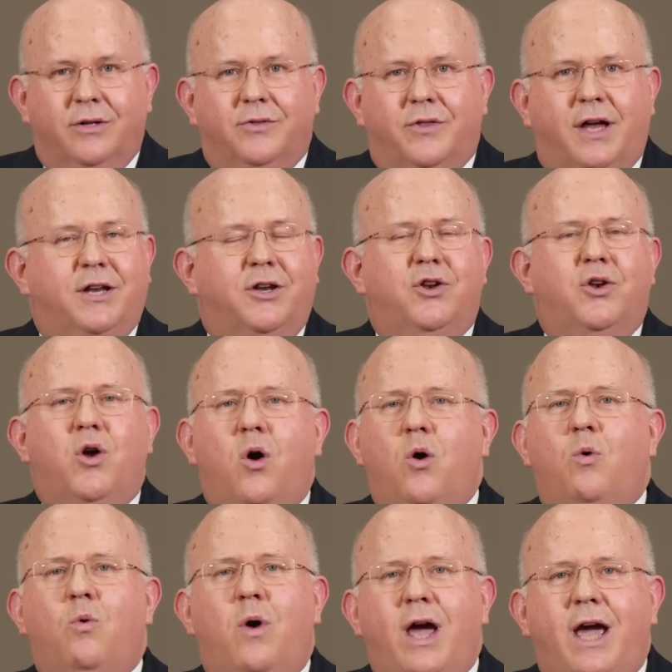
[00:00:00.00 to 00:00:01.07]
that in
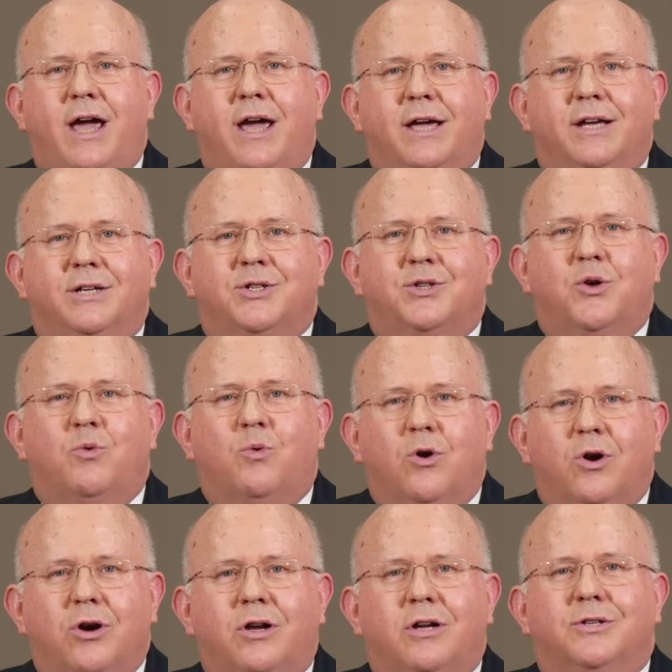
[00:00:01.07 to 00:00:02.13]
no way is the
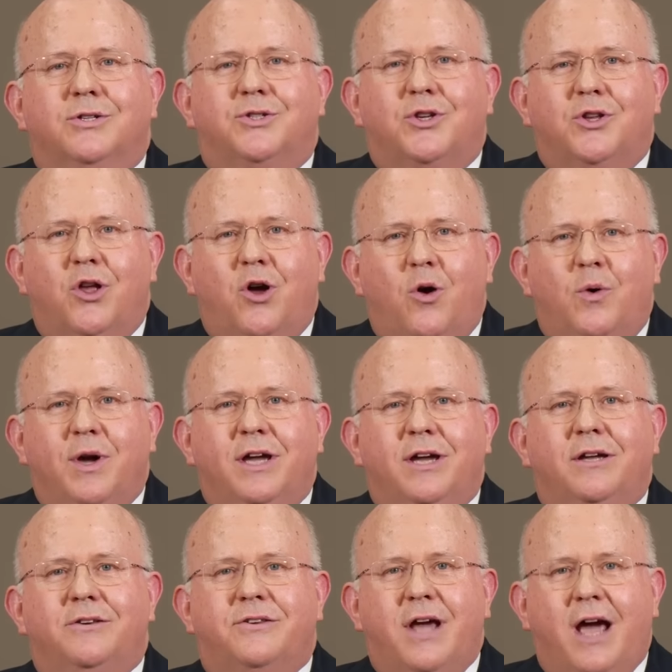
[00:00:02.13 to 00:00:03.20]
work
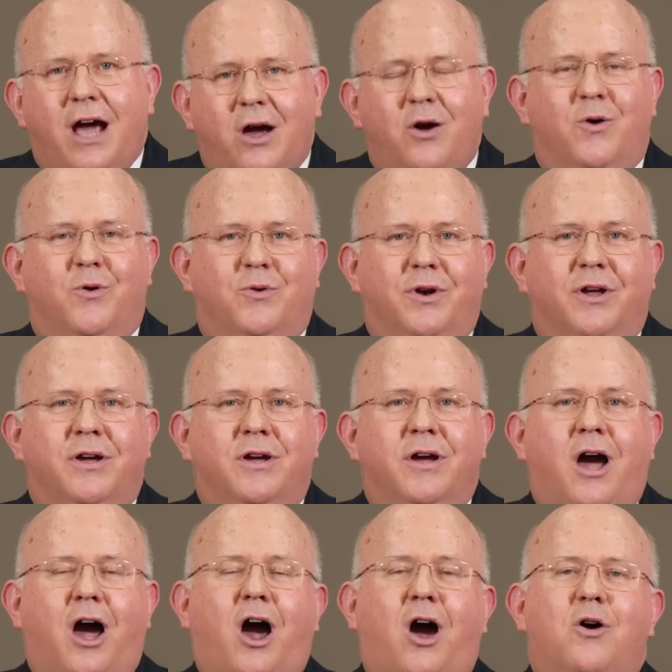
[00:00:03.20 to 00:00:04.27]
slowing down.
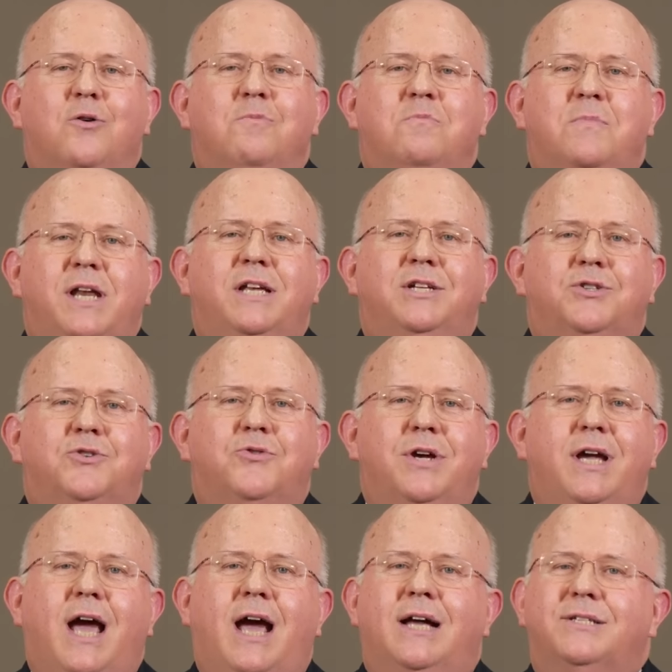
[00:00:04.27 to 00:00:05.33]
Our
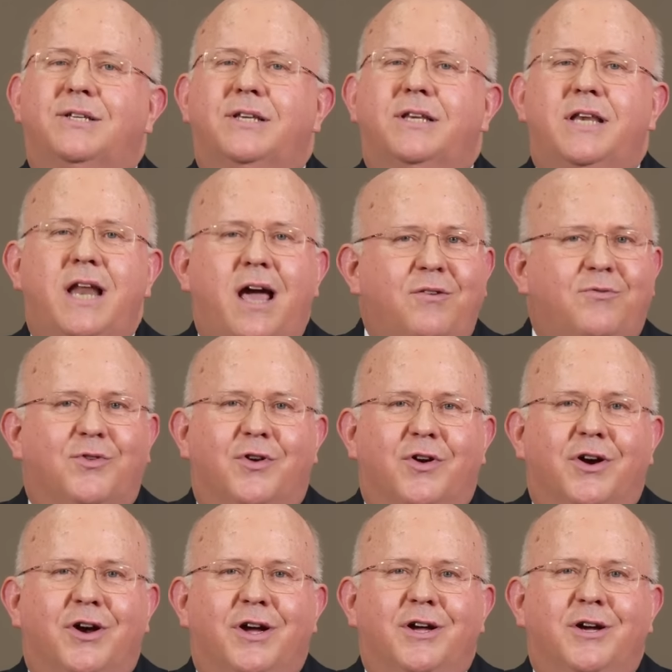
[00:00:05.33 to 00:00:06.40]
ministry has
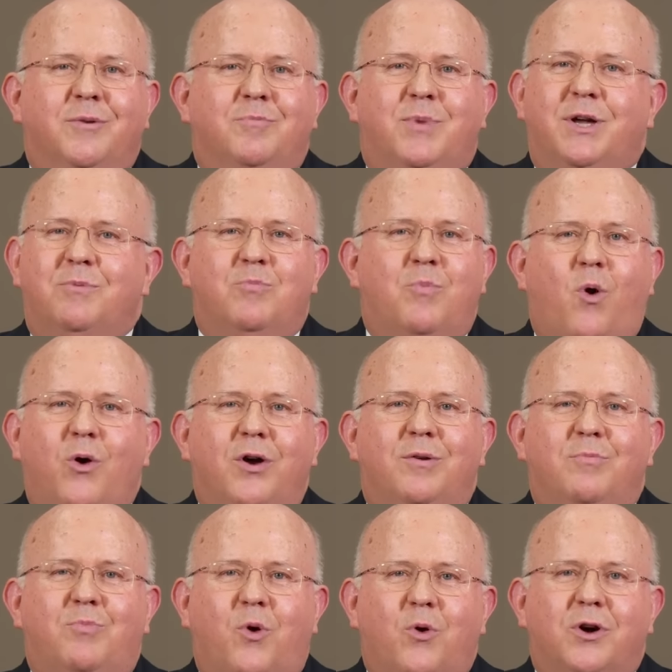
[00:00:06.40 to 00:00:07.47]
never been more
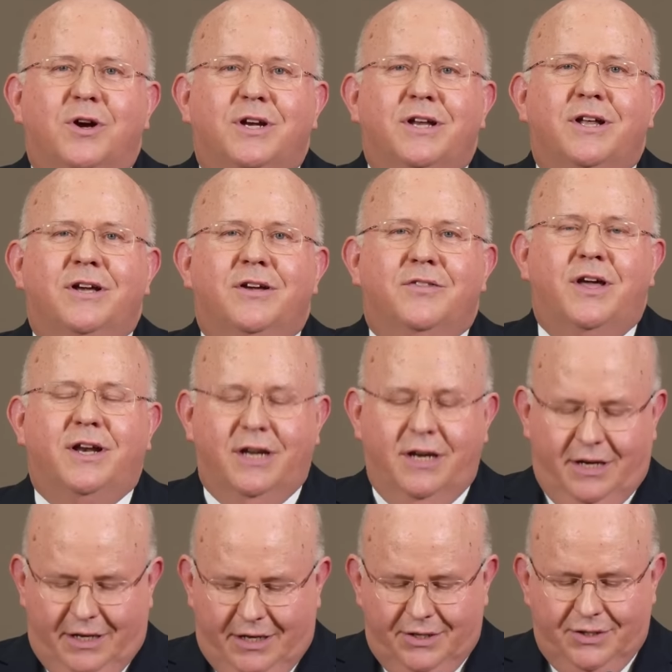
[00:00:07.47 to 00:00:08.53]
important than
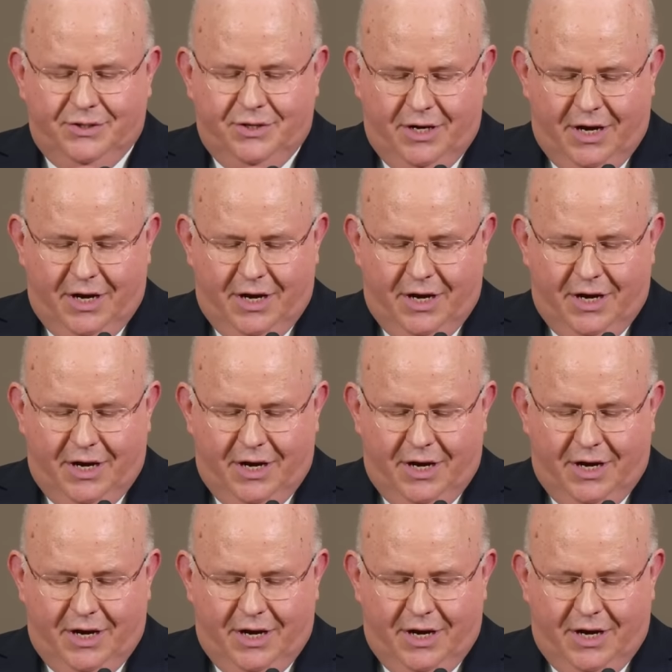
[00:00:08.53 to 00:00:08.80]
it is